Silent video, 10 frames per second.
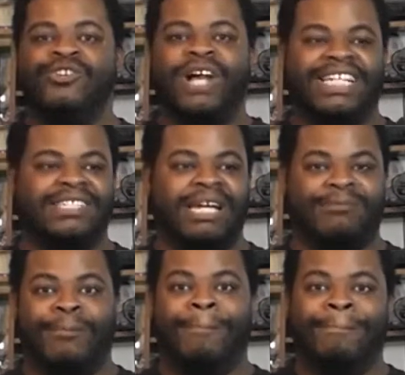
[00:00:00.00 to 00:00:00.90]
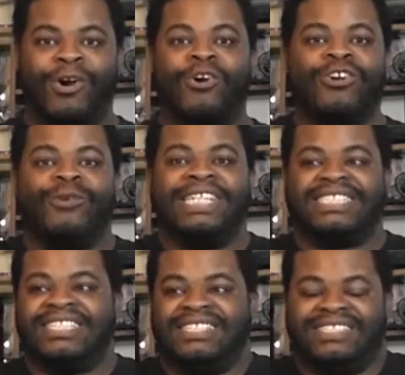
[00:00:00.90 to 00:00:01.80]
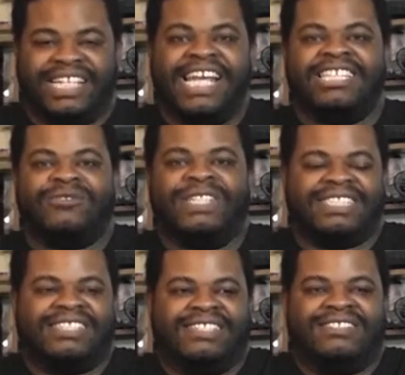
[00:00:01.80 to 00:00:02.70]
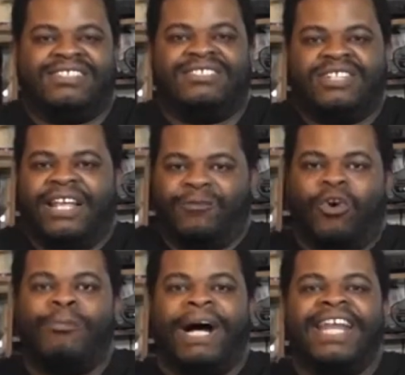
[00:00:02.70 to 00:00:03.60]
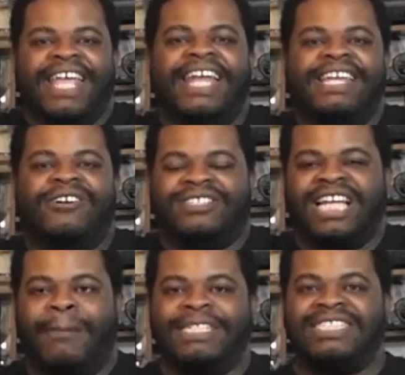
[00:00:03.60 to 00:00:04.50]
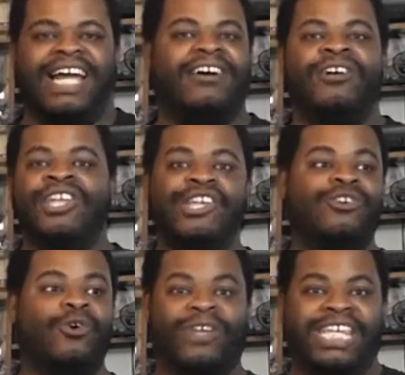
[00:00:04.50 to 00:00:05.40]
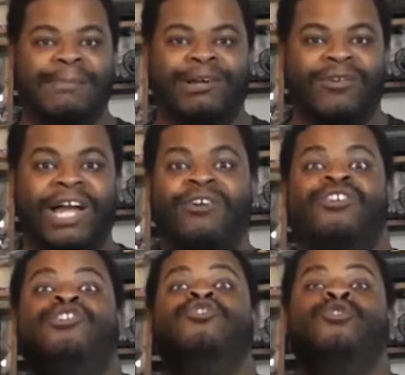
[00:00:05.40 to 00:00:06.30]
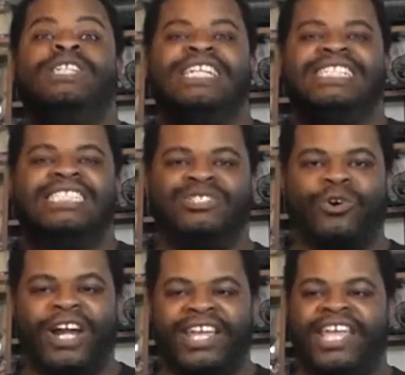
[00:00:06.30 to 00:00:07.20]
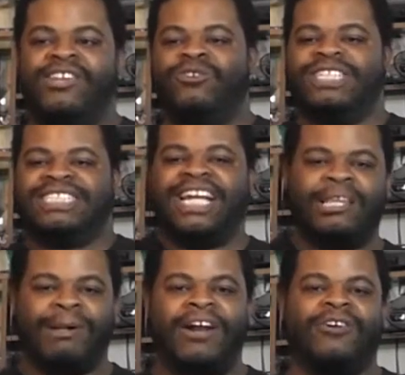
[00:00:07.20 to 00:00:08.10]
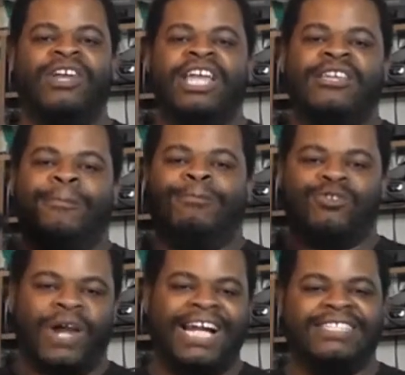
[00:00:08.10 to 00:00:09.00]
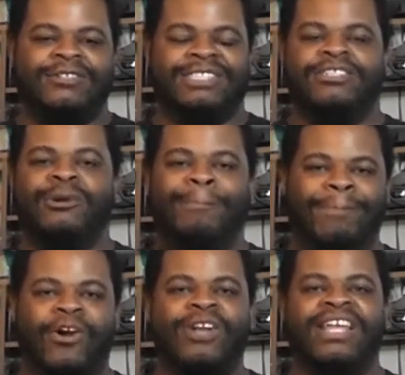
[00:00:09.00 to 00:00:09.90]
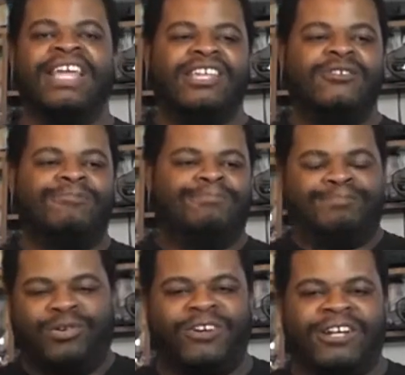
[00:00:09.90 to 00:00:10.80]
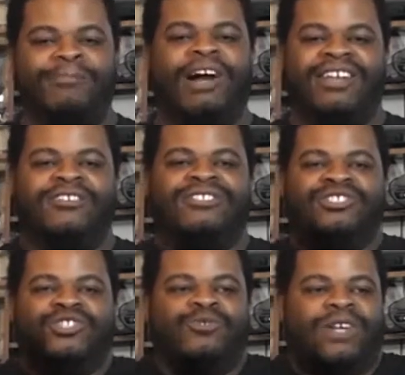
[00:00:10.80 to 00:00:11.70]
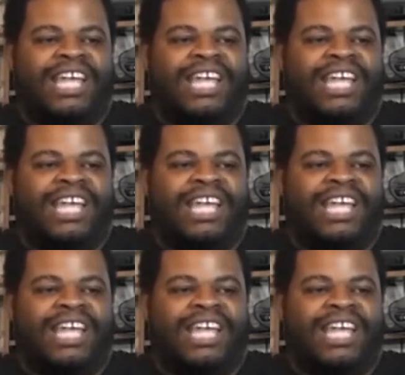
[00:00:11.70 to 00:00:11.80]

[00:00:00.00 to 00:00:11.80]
you got some type of murderous, dangerous robot in your domicile, you don't keep it around. You destroy it. You don't just take it apart. You crack it. You burn it. You pull it apart. You do